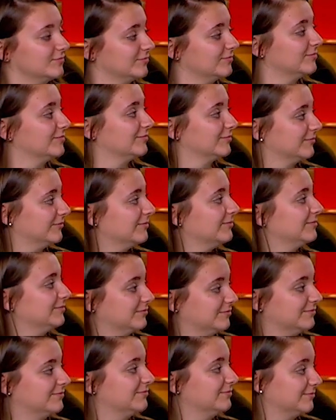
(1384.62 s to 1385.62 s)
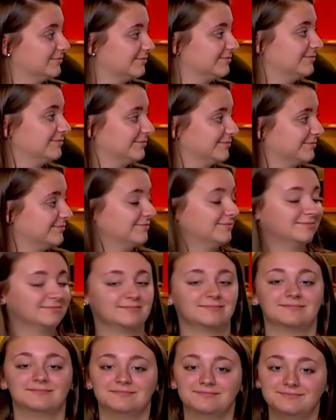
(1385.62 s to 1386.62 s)

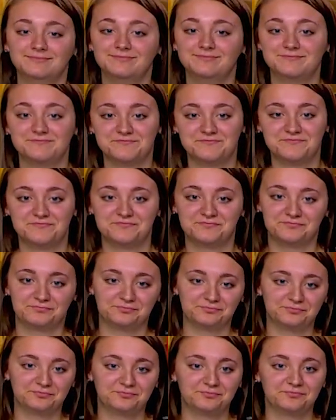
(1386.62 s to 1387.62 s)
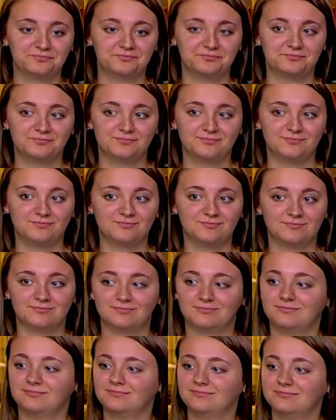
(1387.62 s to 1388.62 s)
No words are spoken by the person on screen.